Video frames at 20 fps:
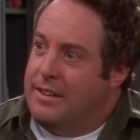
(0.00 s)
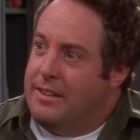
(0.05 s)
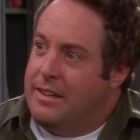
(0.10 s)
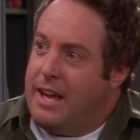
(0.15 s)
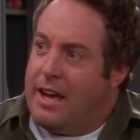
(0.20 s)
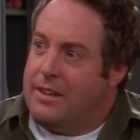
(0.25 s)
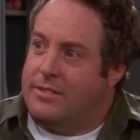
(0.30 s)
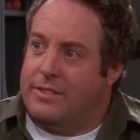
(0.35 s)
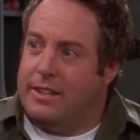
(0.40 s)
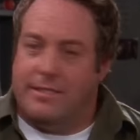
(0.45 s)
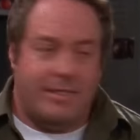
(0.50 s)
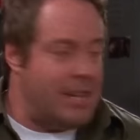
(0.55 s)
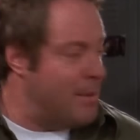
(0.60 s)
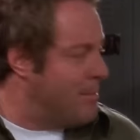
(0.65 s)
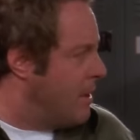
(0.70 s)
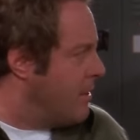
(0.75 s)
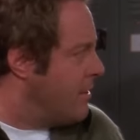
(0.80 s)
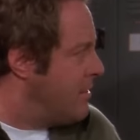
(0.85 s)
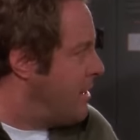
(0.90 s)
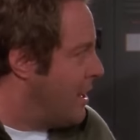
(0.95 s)
Yeah, see, Tim
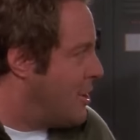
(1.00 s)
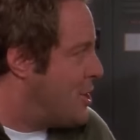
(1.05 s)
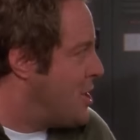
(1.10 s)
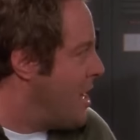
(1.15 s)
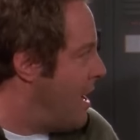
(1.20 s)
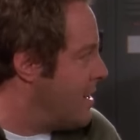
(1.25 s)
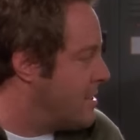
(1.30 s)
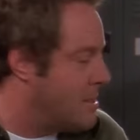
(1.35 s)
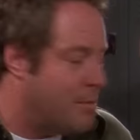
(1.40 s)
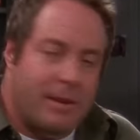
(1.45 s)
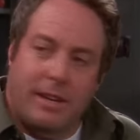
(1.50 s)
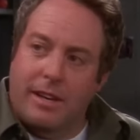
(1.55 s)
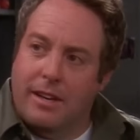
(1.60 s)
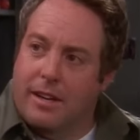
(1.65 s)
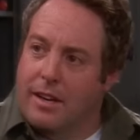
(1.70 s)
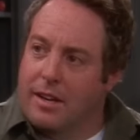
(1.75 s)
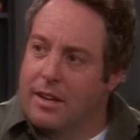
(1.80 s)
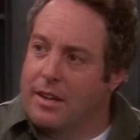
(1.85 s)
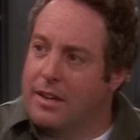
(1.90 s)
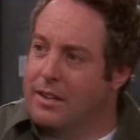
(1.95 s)
doesn't take shots at me.
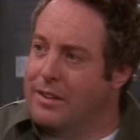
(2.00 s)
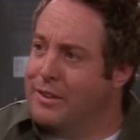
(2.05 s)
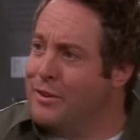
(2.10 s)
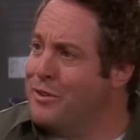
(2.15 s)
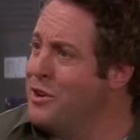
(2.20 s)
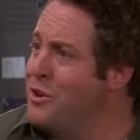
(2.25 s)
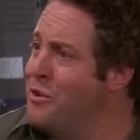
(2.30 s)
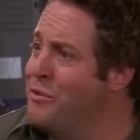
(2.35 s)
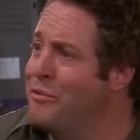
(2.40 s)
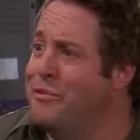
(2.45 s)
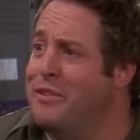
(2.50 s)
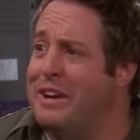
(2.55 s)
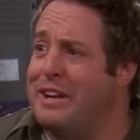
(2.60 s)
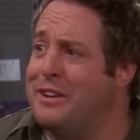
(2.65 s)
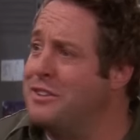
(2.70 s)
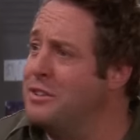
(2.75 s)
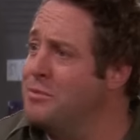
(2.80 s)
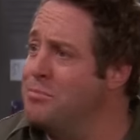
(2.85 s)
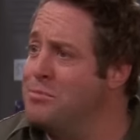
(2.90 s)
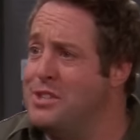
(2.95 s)
There are no
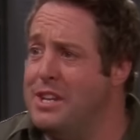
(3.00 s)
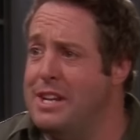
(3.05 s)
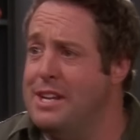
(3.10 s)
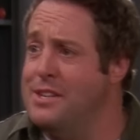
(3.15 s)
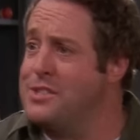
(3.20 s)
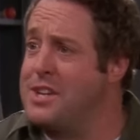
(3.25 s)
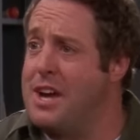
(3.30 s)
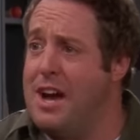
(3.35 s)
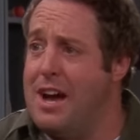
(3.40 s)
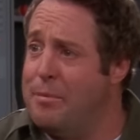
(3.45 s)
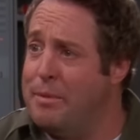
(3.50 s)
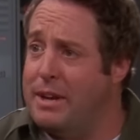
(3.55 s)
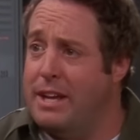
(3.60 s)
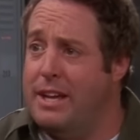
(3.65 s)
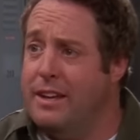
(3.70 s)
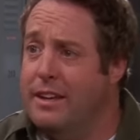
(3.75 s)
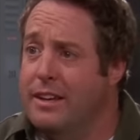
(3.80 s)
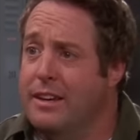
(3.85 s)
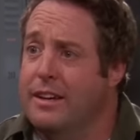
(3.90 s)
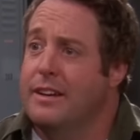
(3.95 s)
victims in his
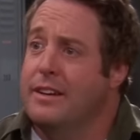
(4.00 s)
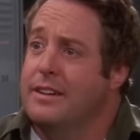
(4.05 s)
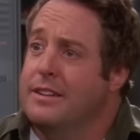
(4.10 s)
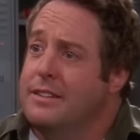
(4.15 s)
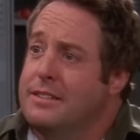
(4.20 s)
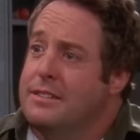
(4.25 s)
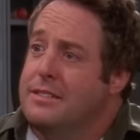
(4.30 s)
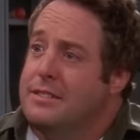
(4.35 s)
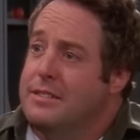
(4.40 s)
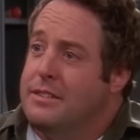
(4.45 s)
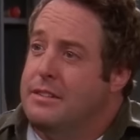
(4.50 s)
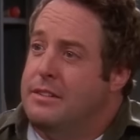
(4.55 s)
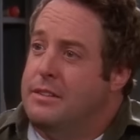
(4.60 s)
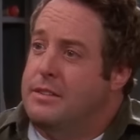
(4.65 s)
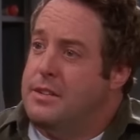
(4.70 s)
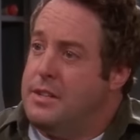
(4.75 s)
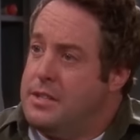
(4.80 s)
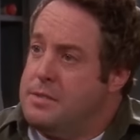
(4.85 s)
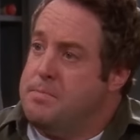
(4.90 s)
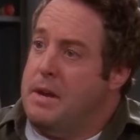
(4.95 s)
comedy.
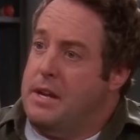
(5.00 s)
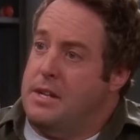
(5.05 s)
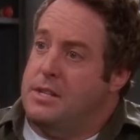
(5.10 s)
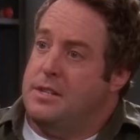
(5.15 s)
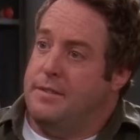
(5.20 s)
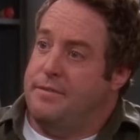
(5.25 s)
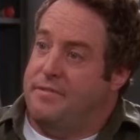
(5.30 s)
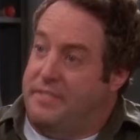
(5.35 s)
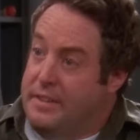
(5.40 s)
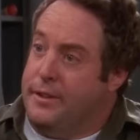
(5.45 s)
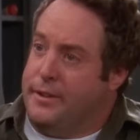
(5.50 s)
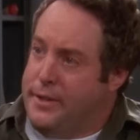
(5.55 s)
Just makes you feel